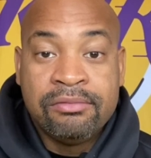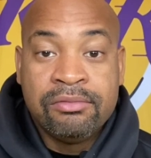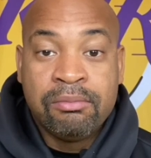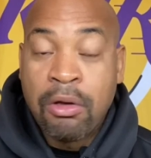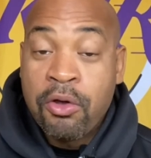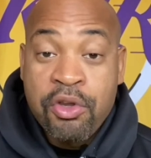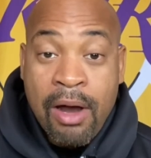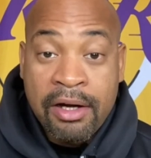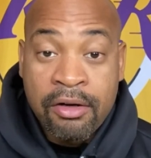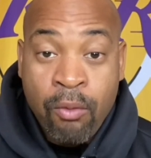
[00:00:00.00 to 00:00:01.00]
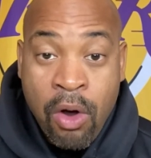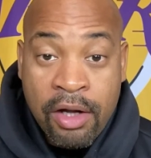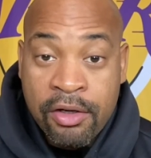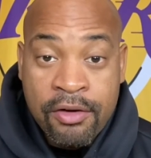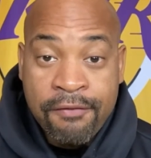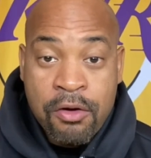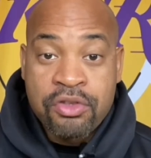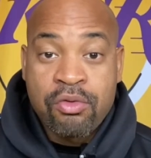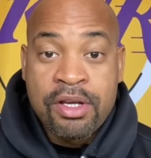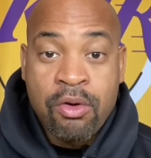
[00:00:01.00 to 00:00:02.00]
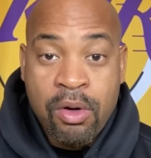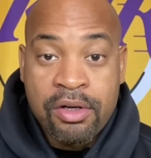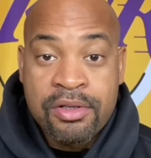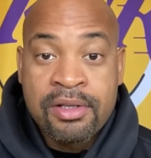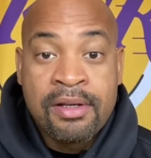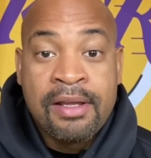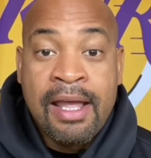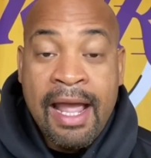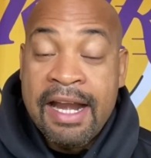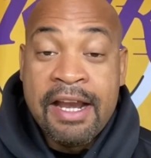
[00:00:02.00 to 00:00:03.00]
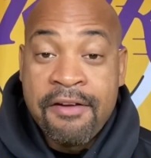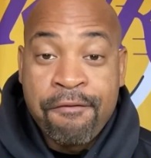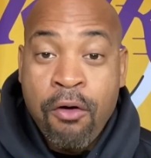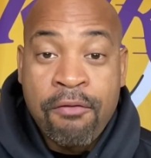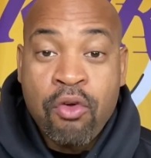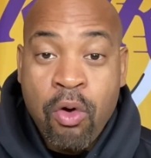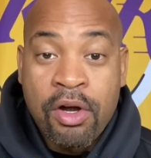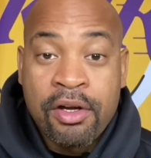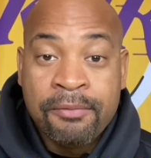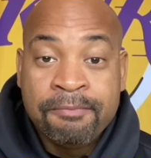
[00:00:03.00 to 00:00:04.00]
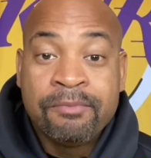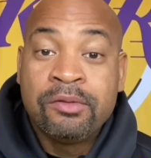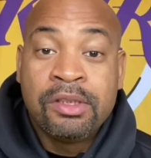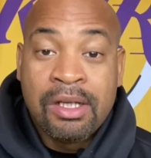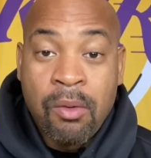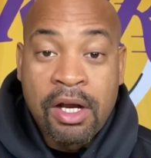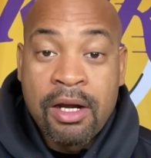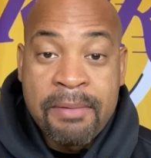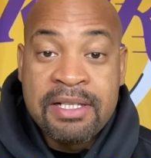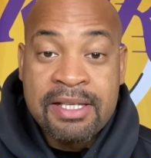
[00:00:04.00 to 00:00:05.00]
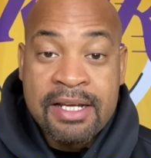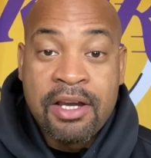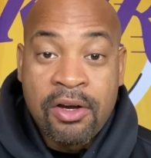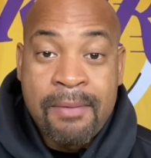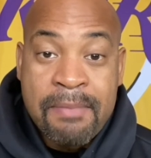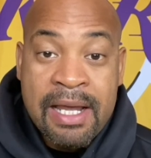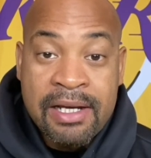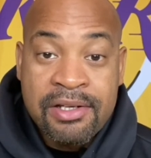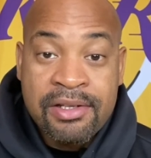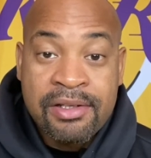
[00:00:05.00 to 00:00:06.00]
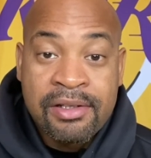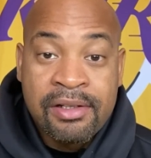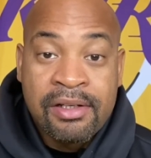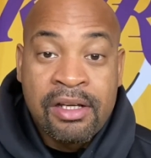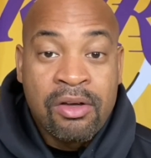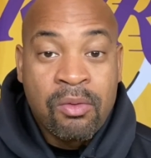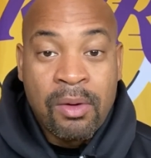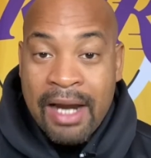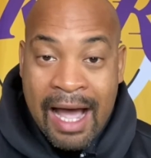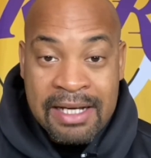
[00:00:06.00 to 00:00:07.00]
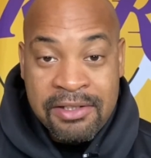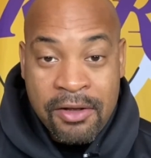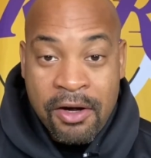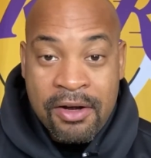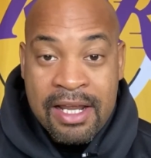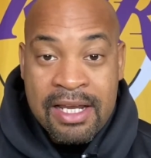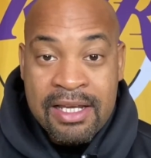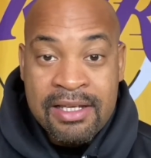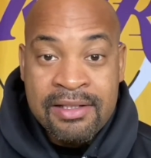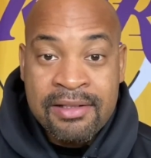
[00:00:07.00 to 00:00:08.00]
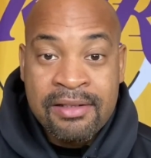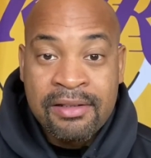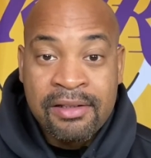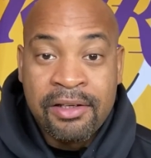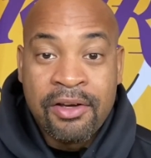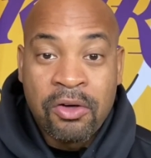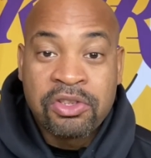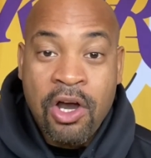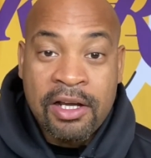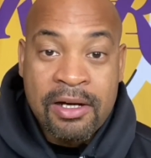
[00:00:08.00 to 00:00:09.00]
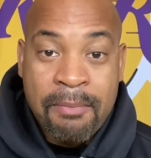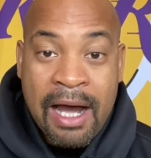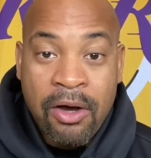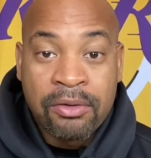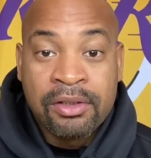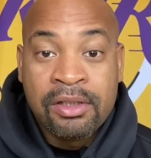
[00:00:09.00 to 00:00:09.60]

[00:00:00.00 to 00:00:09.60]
blow you out of the water in the first 3 quarters. And then the 4th quarter, we're going to be sitting on the bench with ice on our knees, talking about